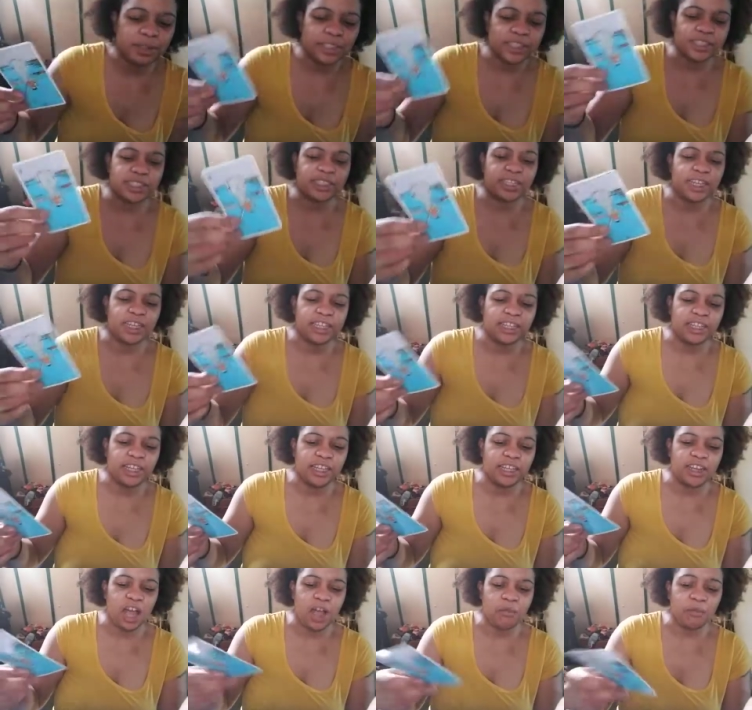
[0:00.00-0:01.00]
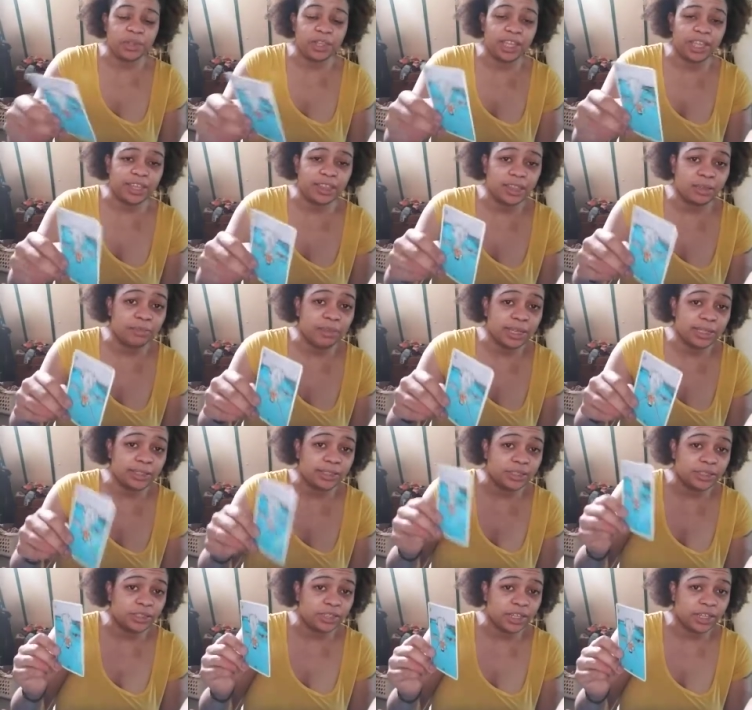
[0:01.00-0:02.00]
the sun and not really get the
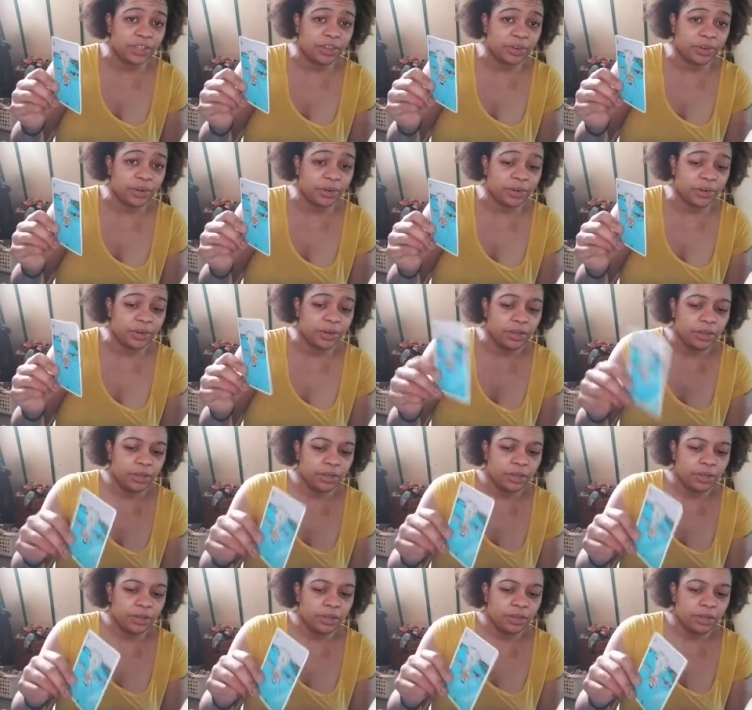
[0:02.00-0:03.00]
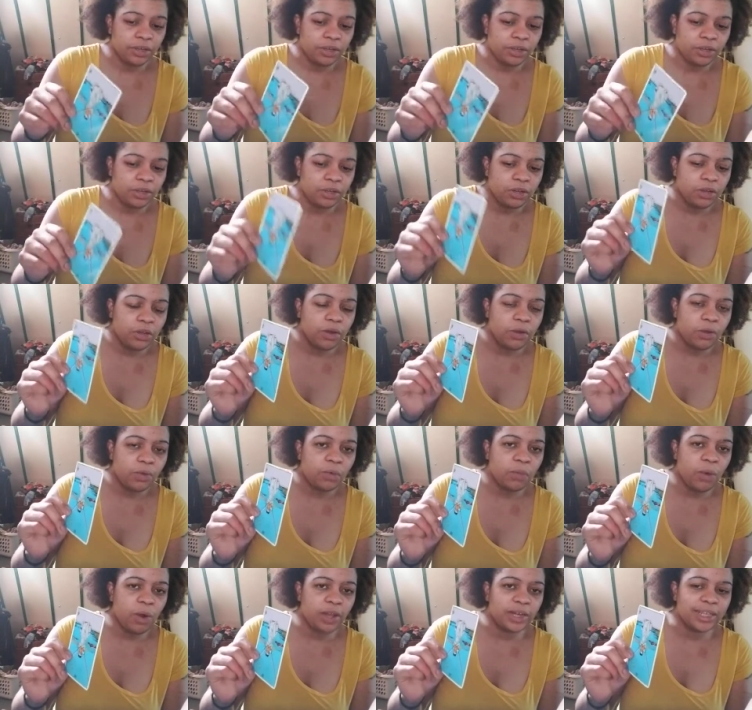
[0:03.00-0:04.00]
message that you're
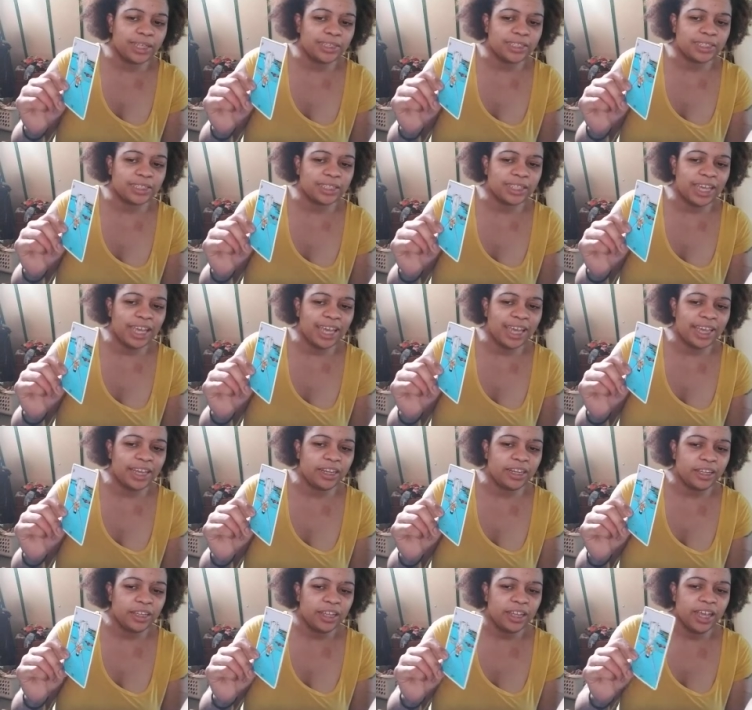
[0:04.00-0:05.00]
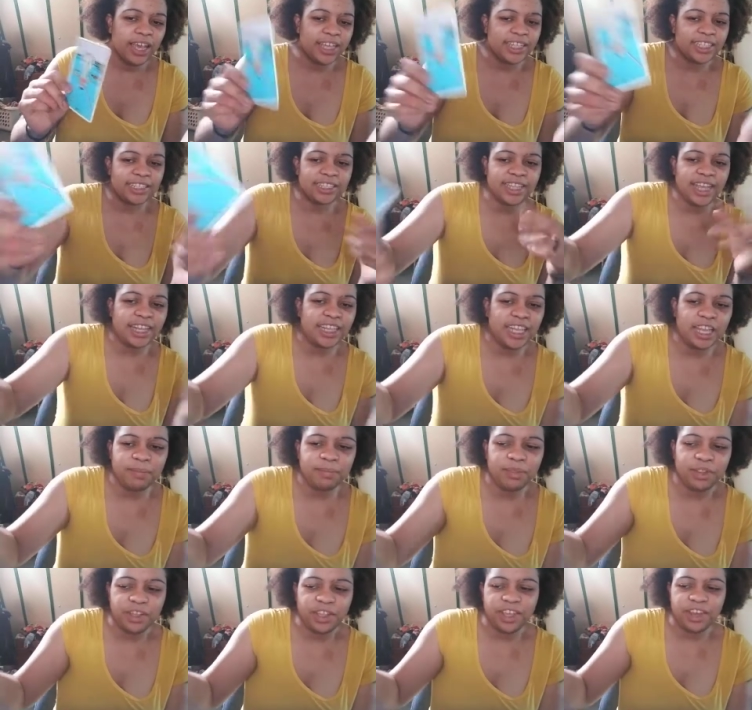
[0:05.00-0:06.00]
wanting to get and just end up
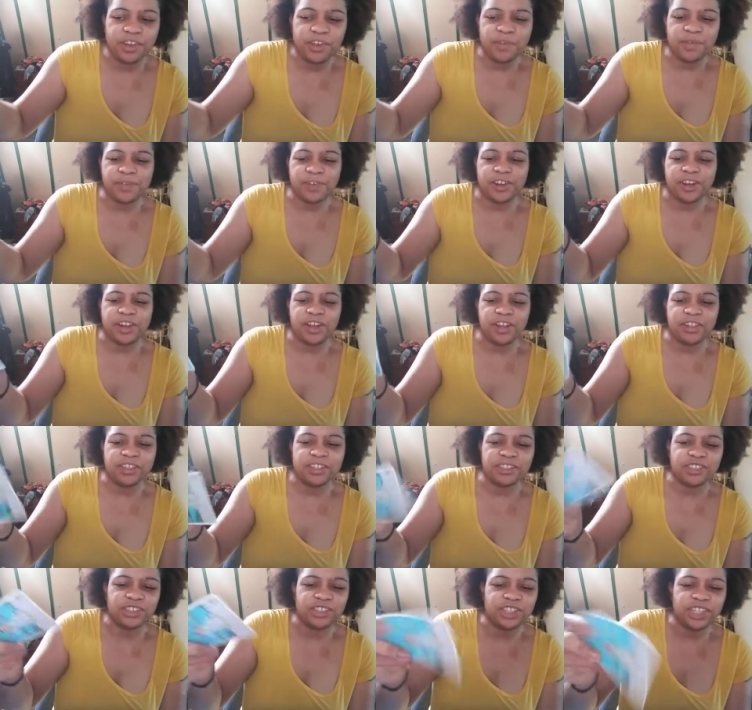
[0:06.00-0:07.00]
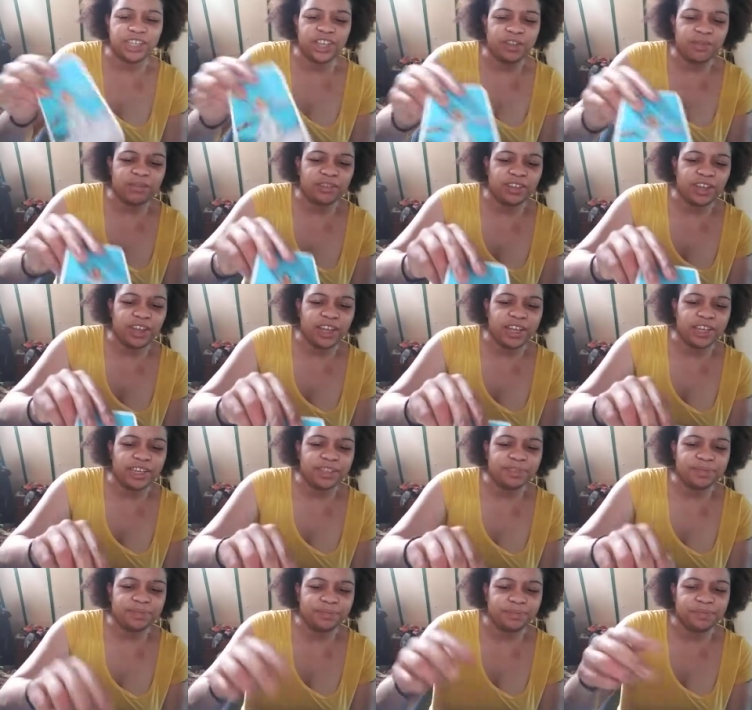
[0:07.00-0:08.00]
looking over at all this shit you've
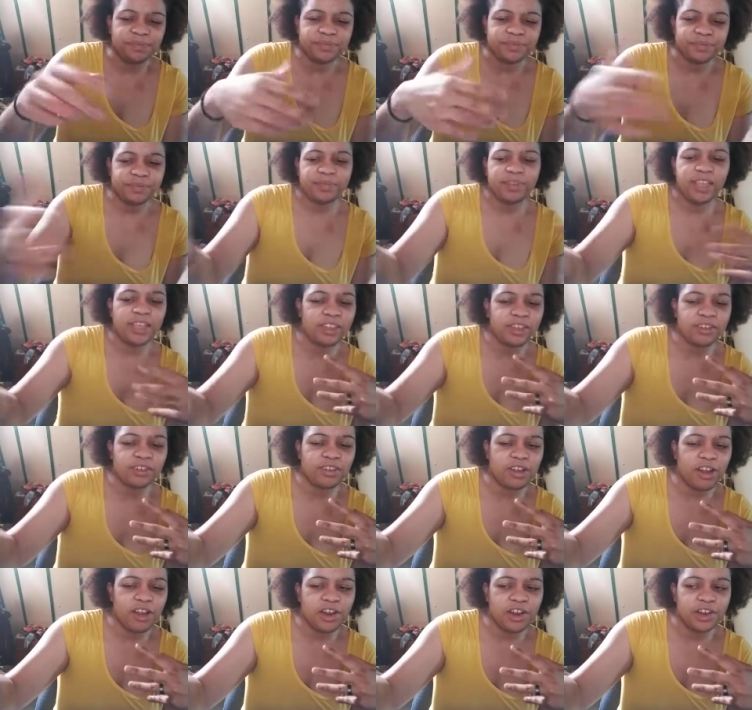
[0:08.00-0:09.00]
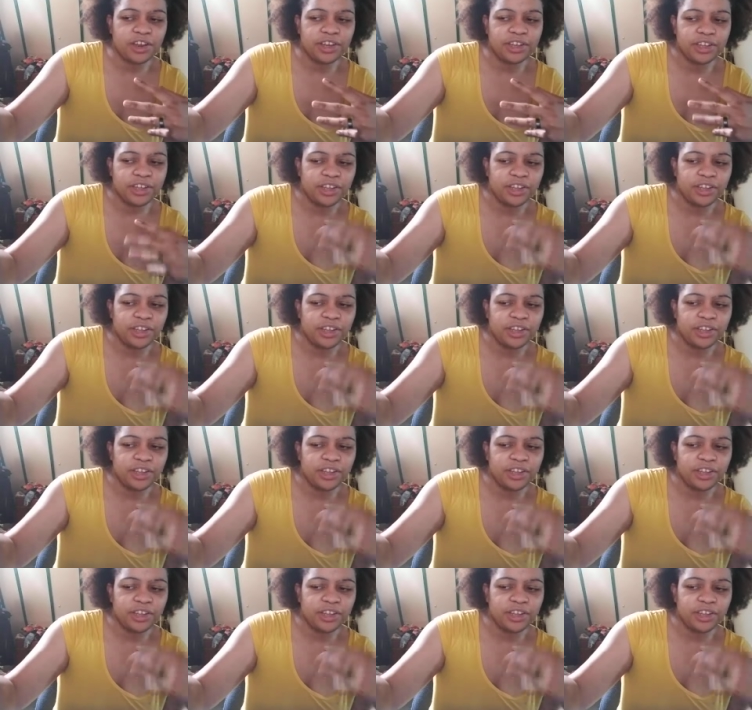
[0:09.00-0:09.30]
done in the dark